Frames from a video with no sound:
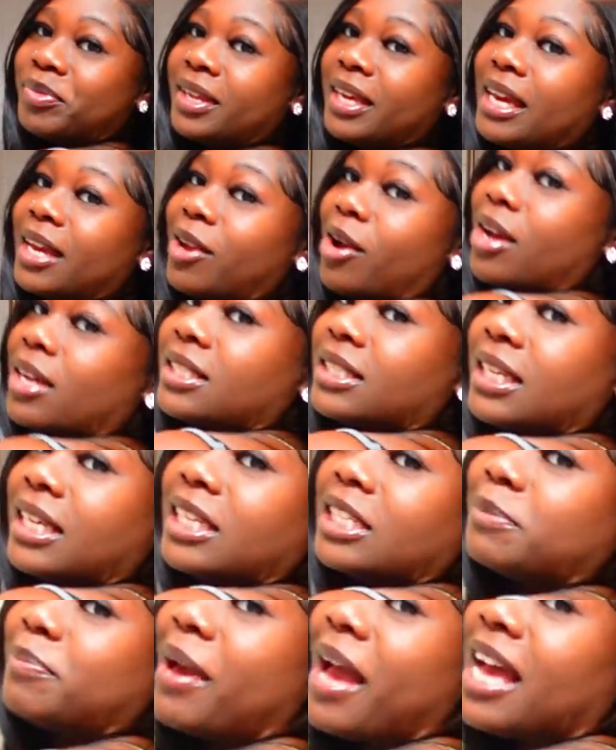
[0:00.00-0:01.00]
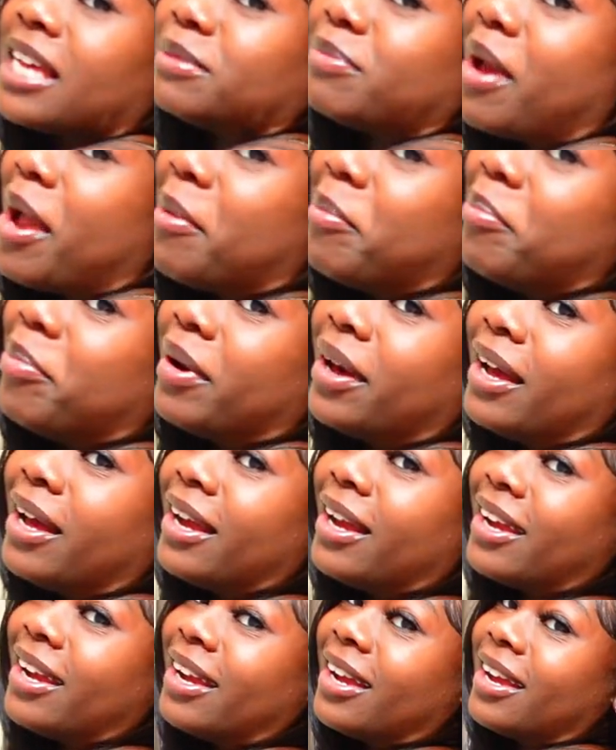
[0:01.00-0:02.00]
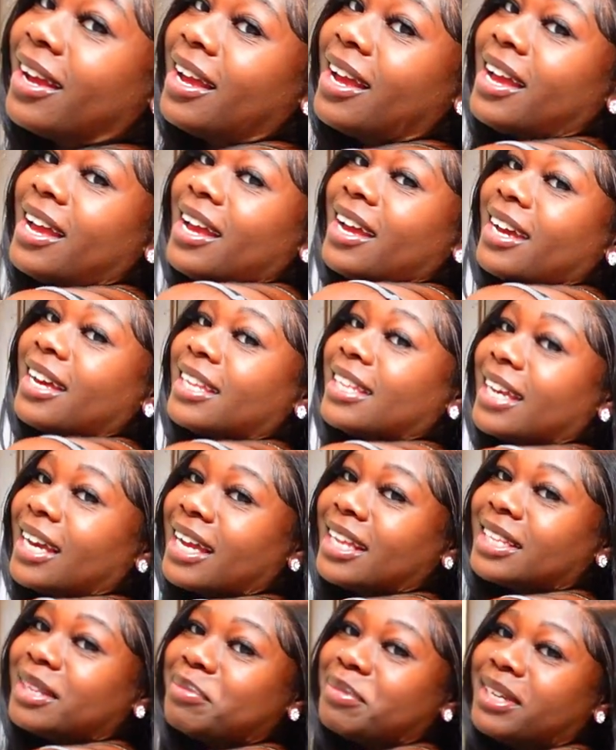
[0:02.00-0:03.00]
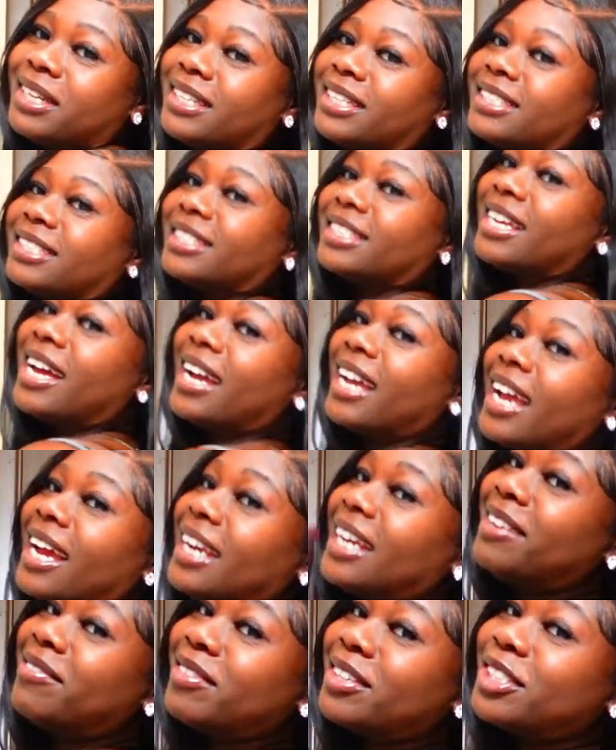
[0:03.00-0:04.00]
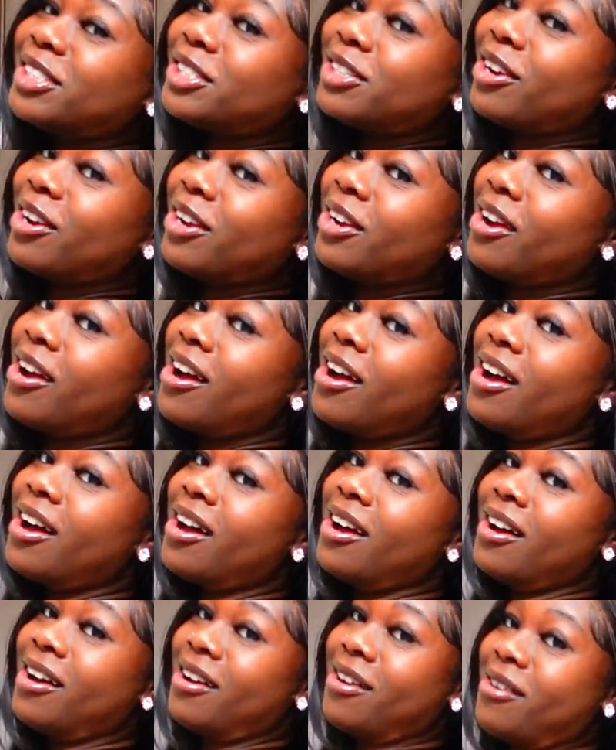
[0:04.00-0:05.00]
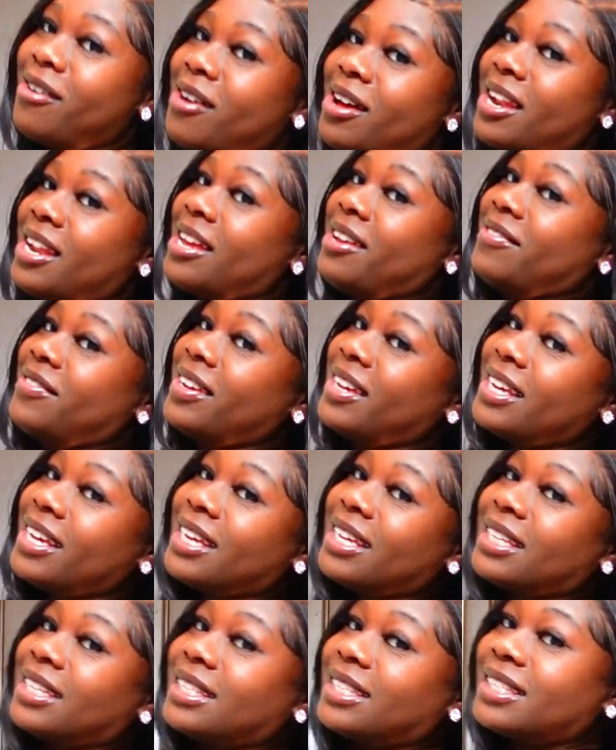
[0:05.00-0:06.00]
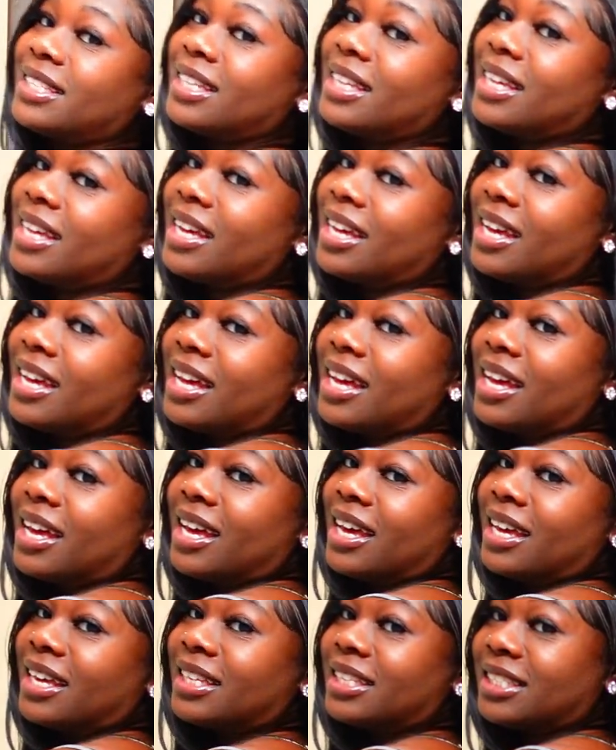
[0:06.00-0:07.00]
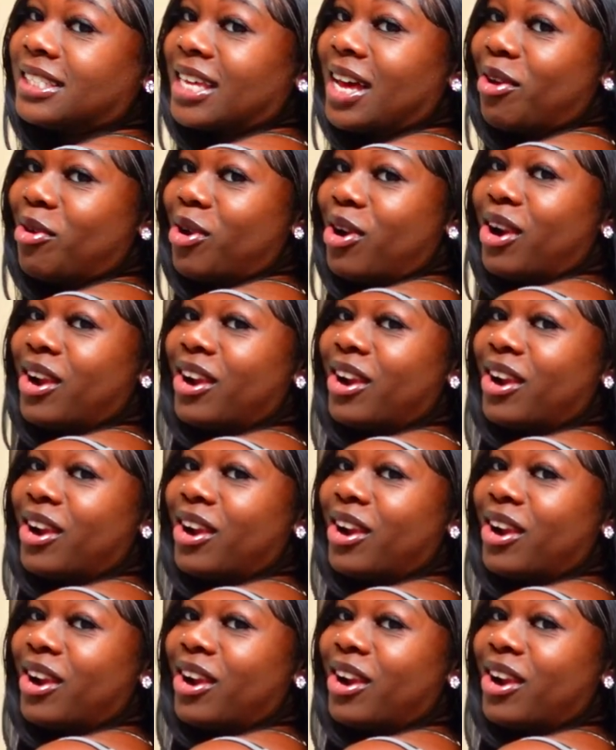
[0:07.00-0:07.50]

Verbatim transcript: Yeah, y'all see it's past my butt because I got some inches. I can't even show y'all all of it because it's so